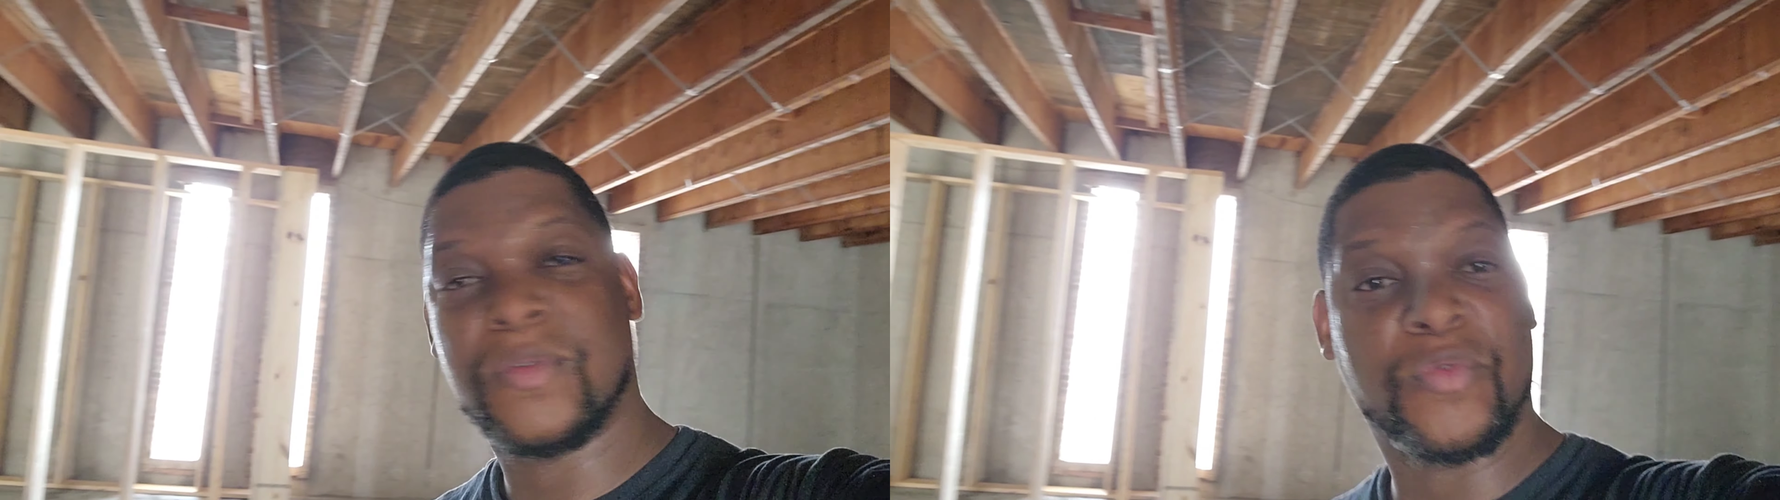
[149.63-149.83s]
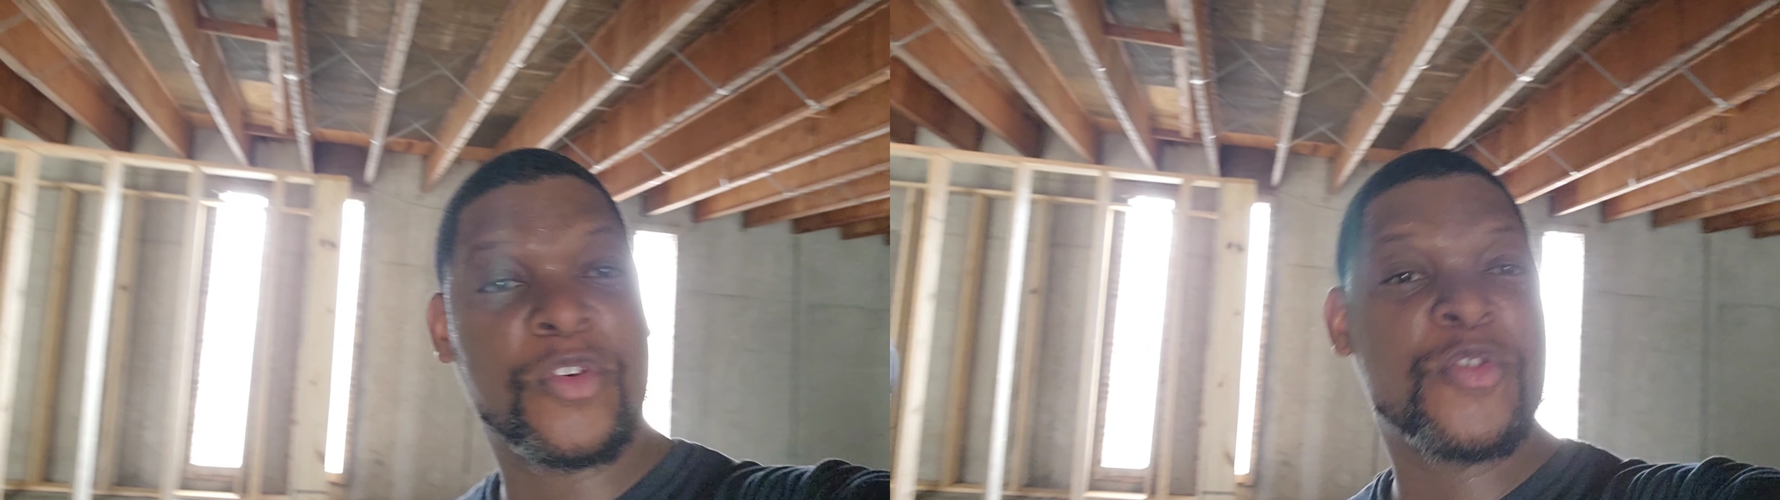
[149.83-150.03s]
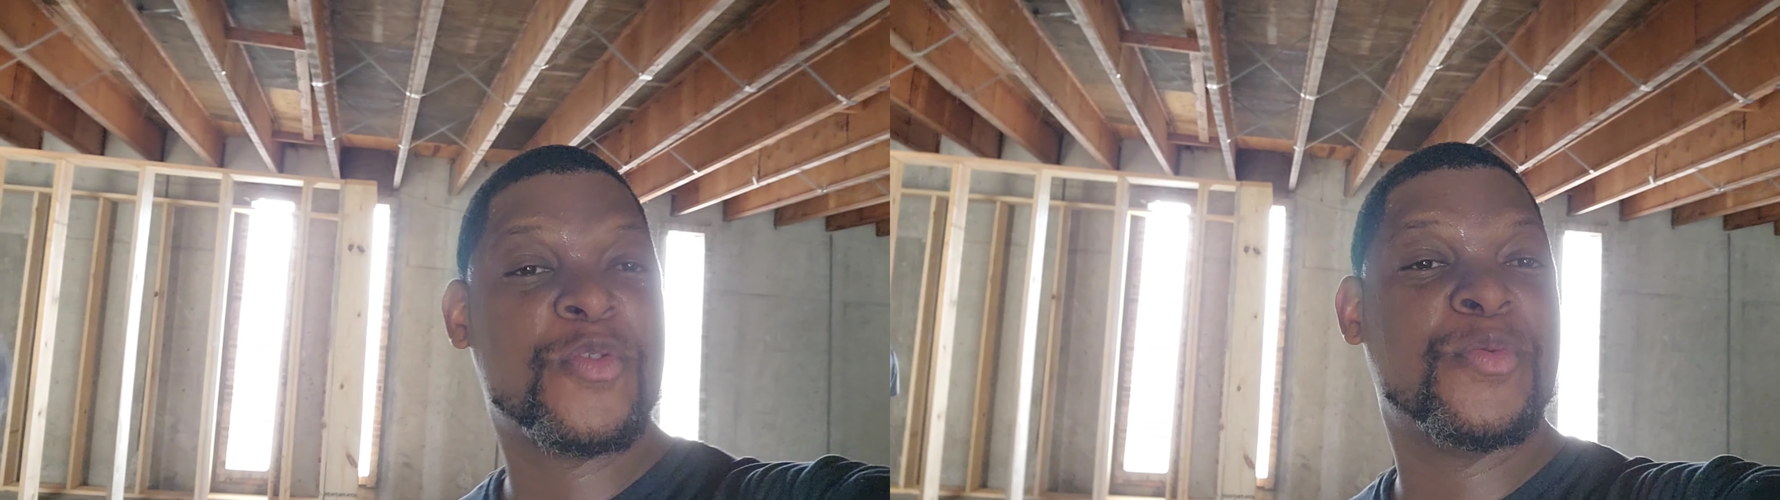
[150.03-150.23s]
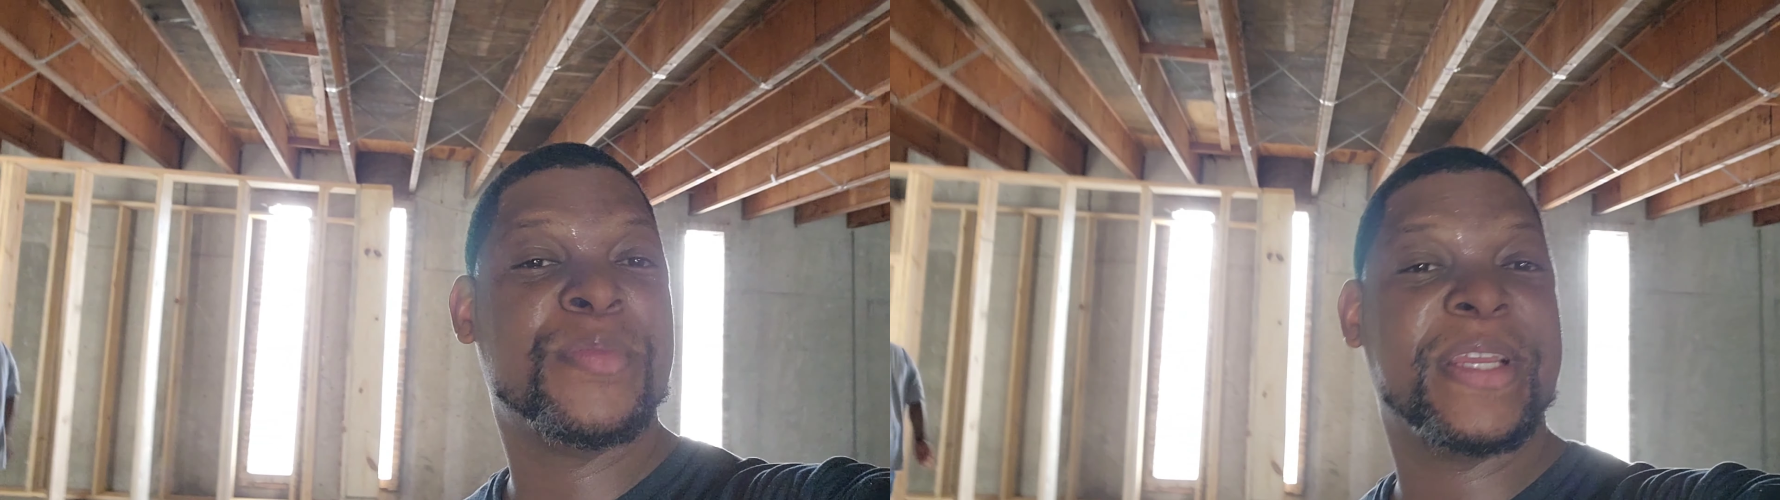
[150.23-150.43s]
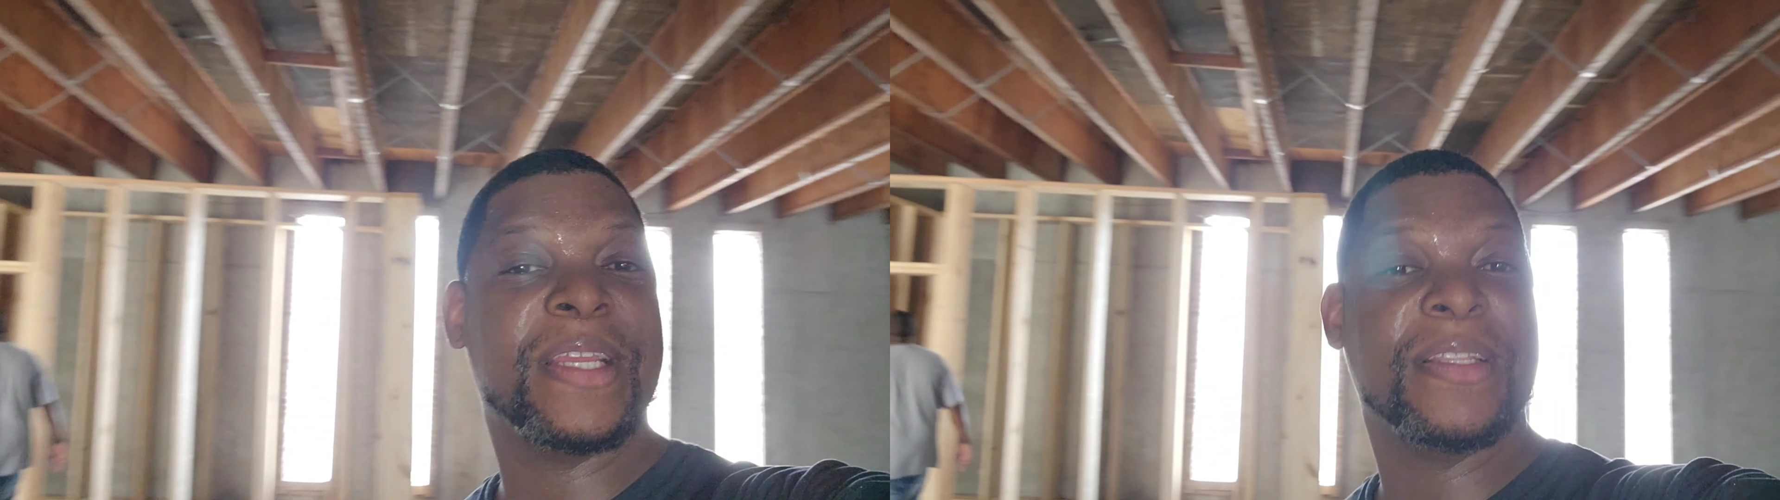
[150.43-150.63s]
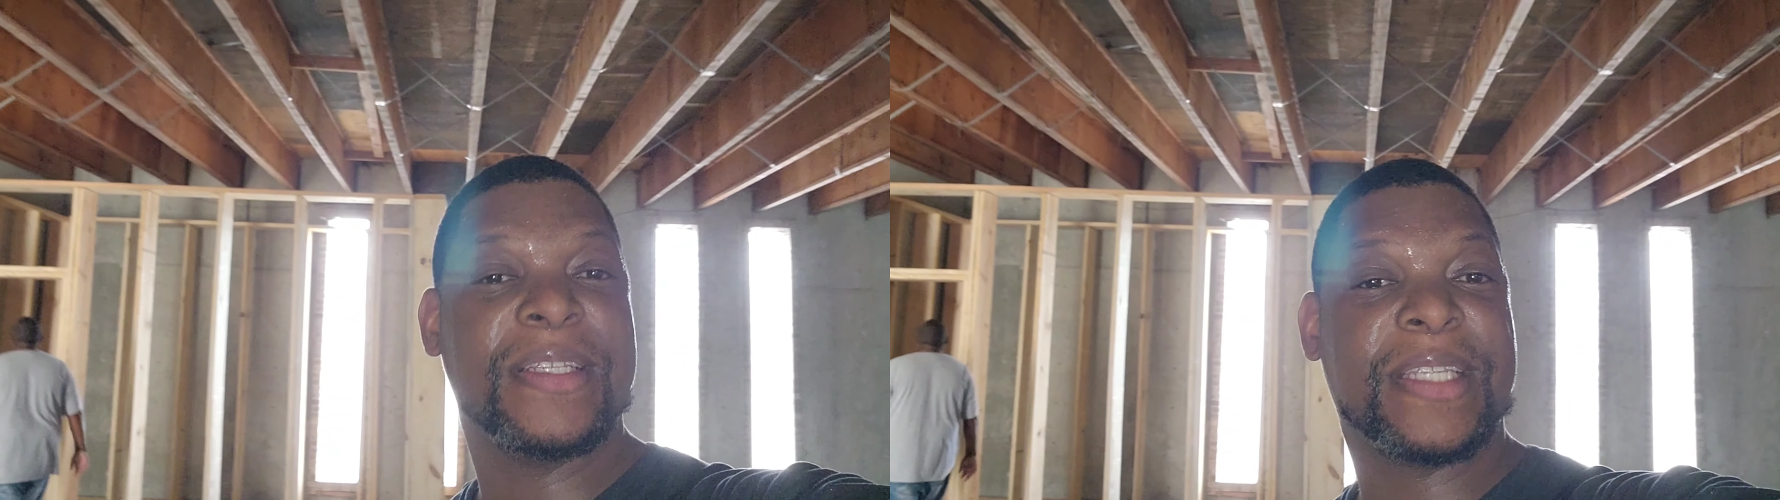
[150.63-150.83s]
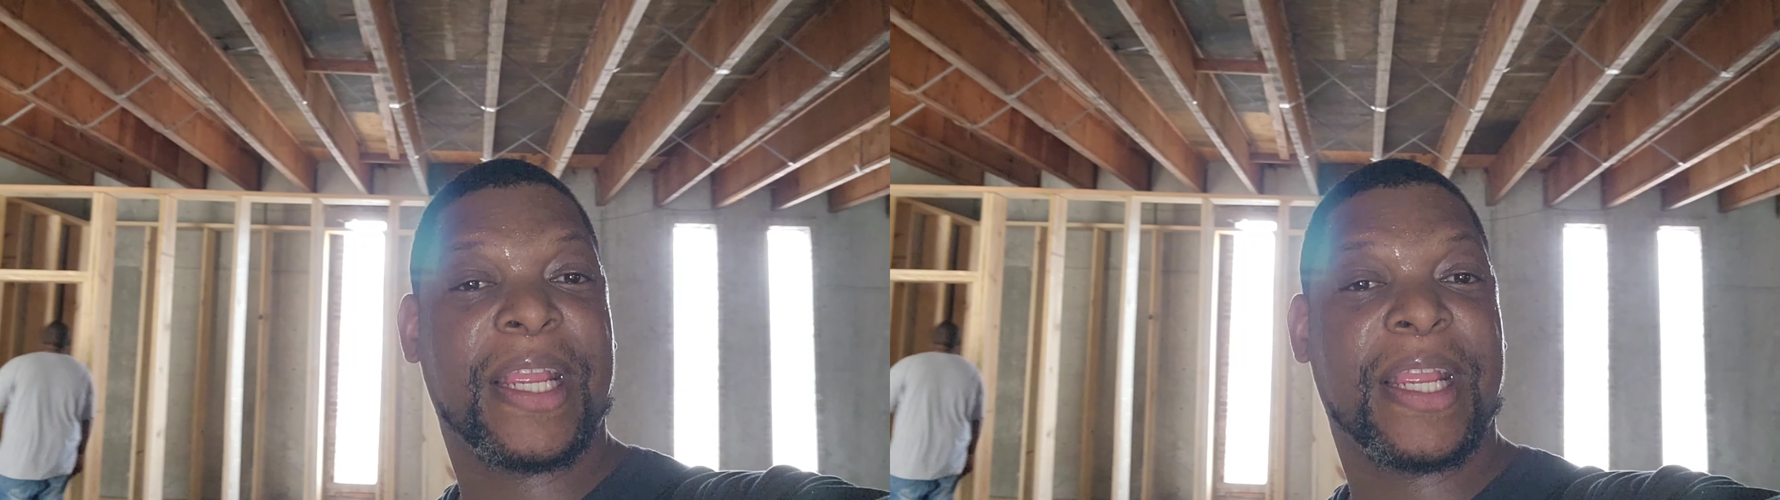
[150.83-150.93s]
room in this